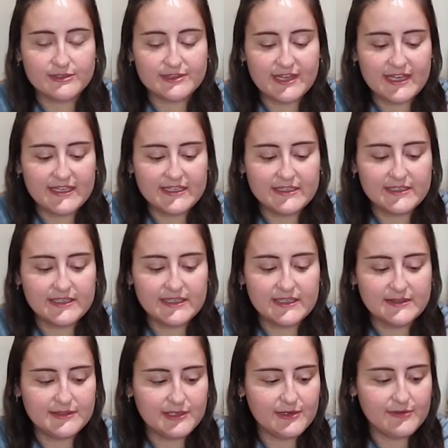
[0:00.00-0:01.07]
Like
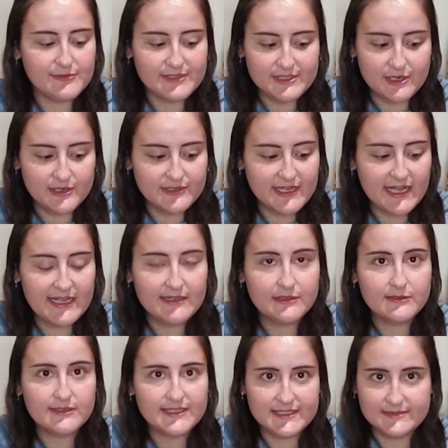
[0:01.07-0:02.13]
in their yarn
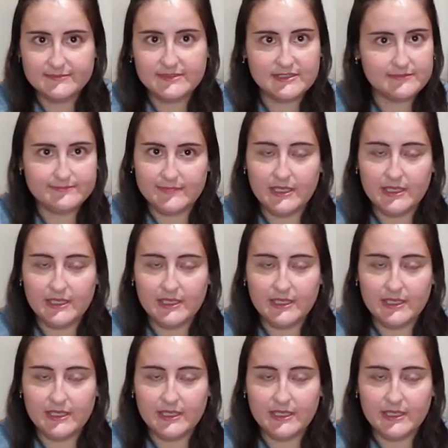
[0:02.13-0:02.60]
aisle, it's